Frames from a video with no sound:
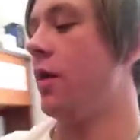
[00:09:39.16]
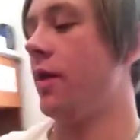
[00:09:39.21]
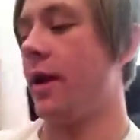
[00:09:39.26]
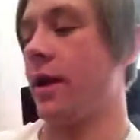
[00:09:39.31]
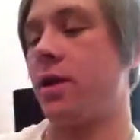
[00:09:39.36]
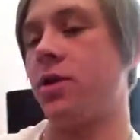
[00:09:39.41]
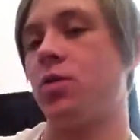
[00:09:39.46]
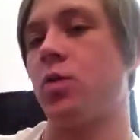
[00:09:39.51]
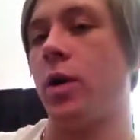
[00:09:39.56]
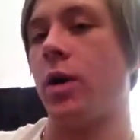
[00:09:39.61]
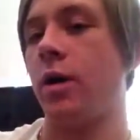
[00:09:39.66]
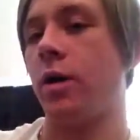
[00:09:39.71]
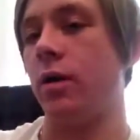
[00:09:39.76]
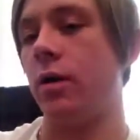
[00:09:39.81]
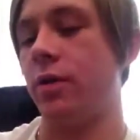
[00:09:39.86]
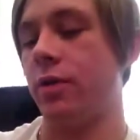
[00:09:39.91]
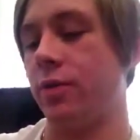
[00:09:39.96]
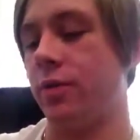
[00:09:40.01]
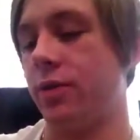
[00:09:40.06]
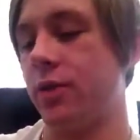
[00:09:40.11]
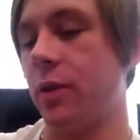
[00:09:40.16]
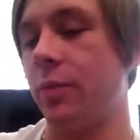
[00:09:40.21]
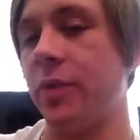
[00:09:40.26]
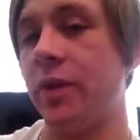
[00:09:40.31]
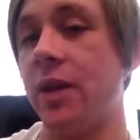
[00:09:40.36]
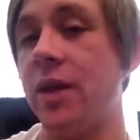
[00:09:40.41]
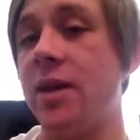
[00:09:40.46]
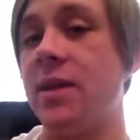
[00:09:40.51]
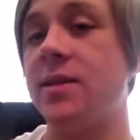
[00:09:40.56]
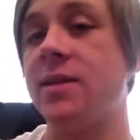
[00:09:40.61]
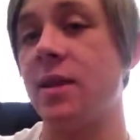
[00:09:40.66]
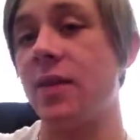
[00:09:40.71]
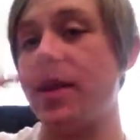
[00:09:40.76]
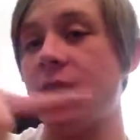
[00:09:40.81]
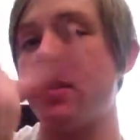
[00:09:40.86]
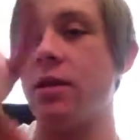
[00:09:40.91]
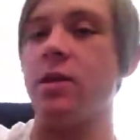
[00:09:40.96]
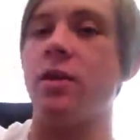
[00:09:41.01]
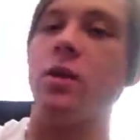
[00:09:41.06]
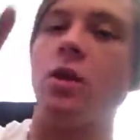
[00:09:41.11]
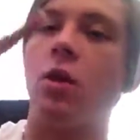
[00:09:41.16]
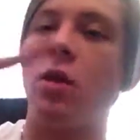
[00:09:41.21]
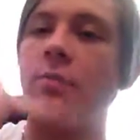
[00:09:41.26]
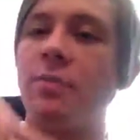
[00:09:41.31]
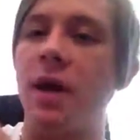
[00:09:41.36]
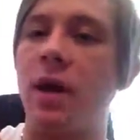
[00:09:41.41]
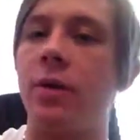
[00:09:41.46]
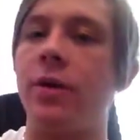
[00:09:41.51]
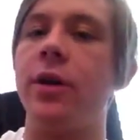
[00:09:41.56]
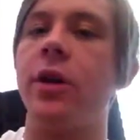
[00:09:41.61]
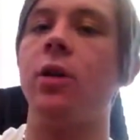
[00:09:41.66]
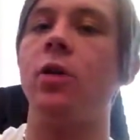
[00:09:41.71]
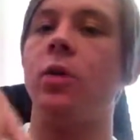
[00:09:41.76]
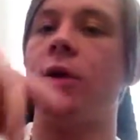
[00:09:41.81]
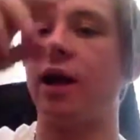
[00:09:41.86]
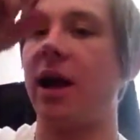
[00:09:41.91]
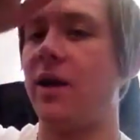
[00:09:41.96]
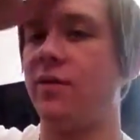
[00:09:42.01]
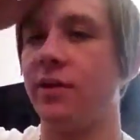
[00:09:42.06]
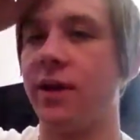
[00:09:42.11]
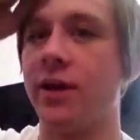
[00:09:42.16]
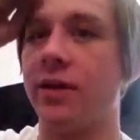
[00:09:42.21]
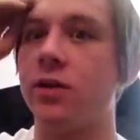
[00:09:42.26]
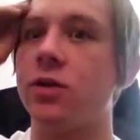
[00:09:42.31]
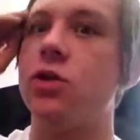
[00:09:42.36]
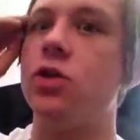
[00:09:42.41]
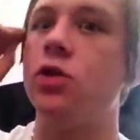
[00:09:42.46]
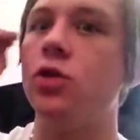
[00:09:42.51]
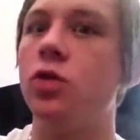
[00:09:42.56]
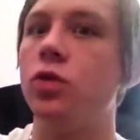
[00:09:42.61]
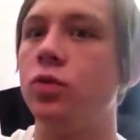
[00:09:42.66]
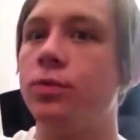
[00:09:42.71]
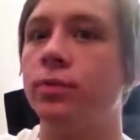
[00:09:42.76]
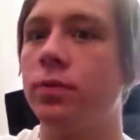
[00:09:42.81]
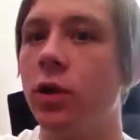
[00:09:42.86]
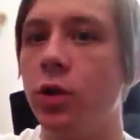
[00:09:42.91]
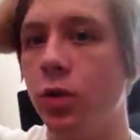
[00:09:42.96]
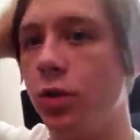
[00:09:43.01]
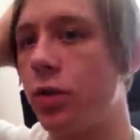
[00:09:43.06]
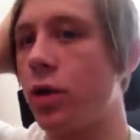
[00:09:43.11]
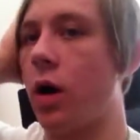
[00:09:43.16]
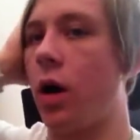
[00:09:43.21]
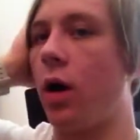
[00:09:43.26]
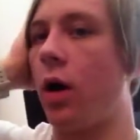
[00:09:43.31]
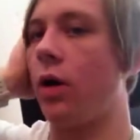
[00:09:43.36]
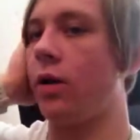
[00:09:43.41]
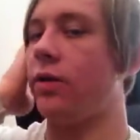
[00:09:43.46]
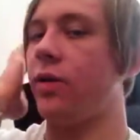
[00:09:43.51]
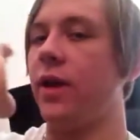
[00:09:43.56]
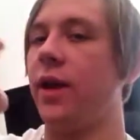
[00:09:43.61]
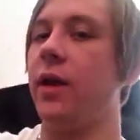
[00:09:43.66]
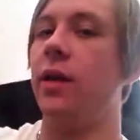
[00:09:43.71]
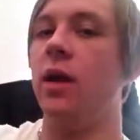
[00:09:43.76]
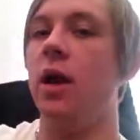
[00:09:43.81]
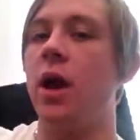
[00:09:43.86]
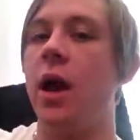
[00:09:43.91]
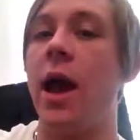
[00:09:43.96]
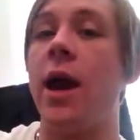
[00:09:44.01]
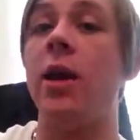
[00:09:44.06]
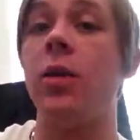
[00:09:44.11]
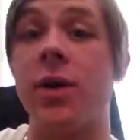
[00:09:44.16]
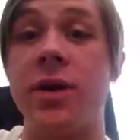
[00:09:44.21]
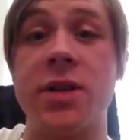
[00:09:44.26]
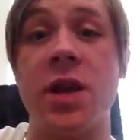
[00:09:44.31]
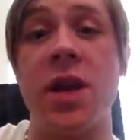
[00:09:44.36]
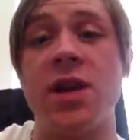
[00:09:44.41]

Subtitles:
that is where something is. And then, a barrier would have like a 2 loot card thing. Anyways,